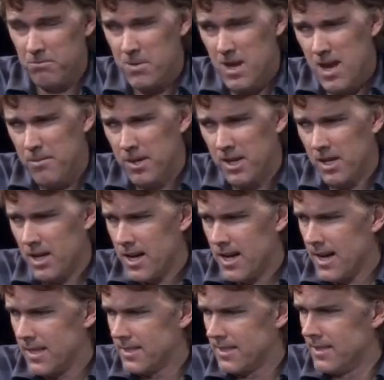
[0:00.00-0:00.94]
Maybe
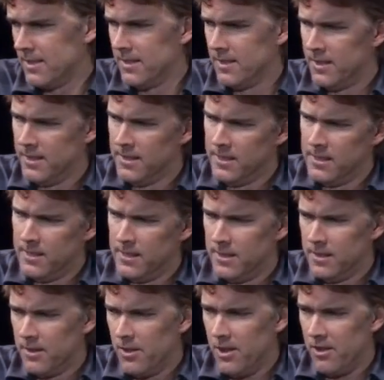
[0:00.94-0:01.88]
not
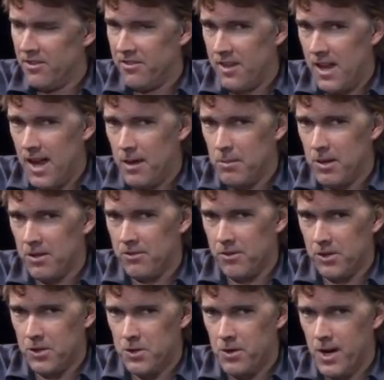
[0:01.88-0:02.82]
the same
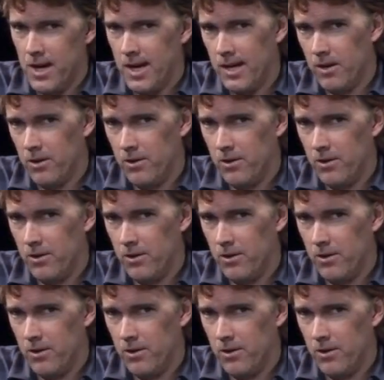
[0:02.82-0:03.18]
as the train